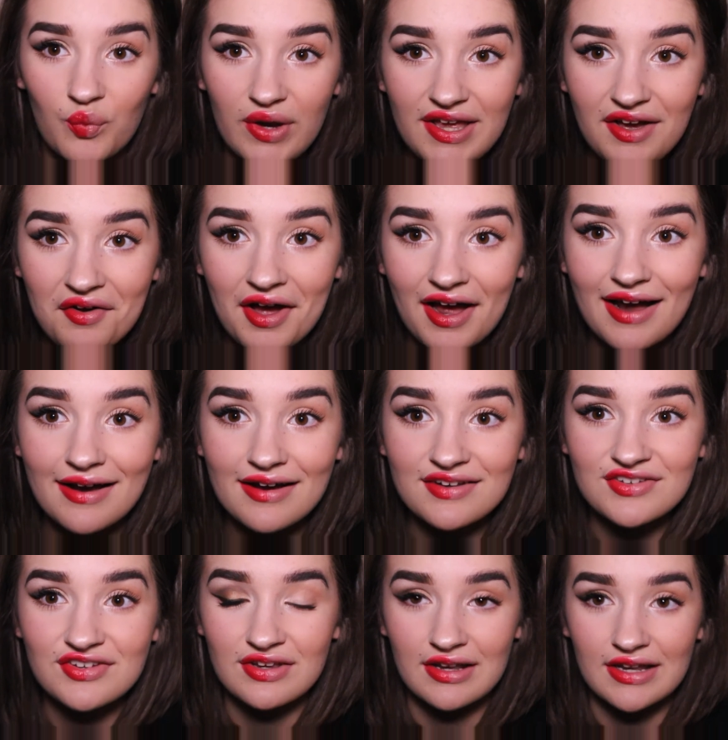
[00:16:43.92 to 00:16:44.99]
We are
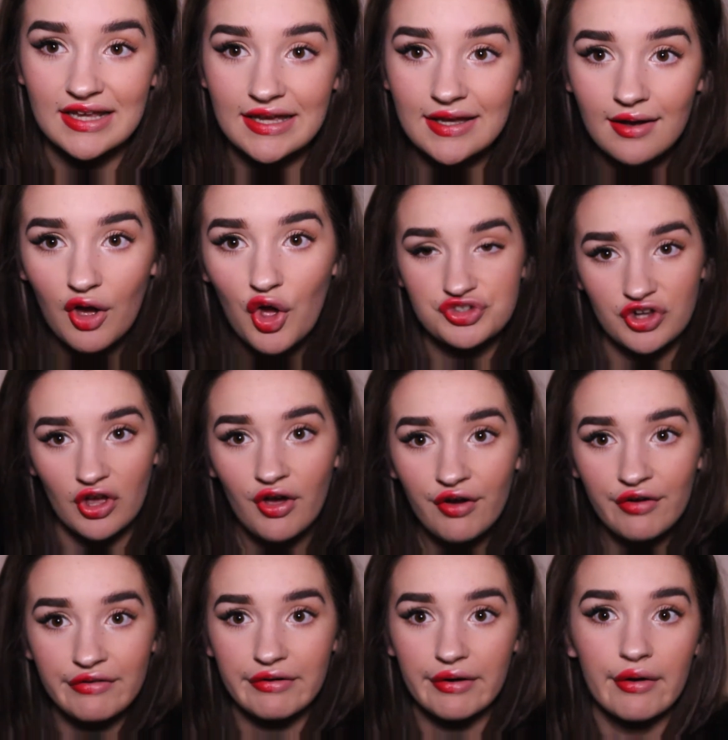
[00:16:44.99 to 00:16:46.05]
actually
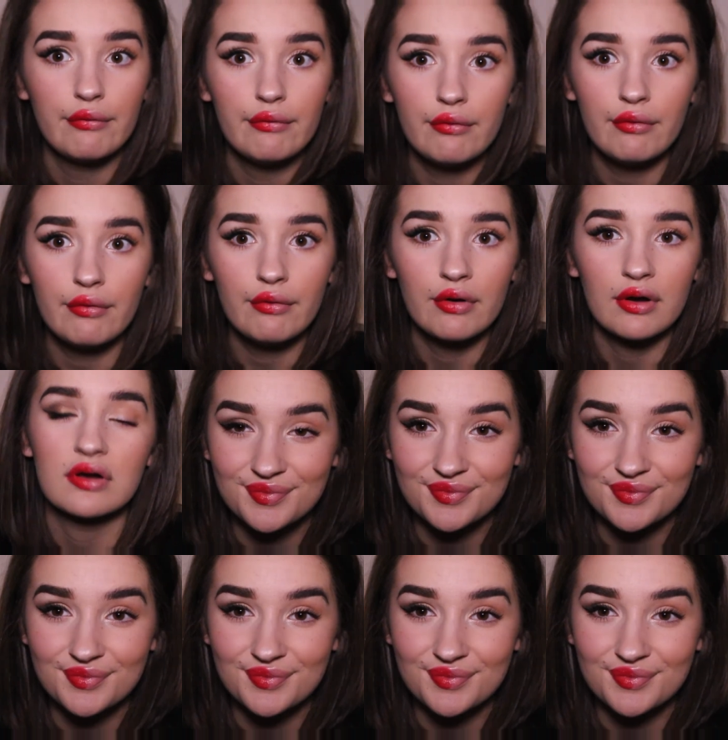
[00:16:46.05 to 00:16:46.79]
done. Woo!